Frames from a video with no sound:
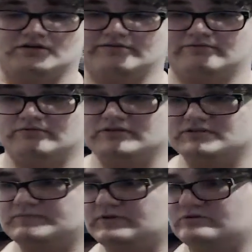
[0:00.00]
this
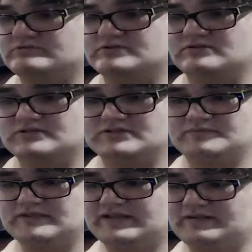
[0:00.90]
build was to look
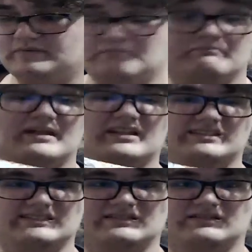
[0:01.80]
something that had melted.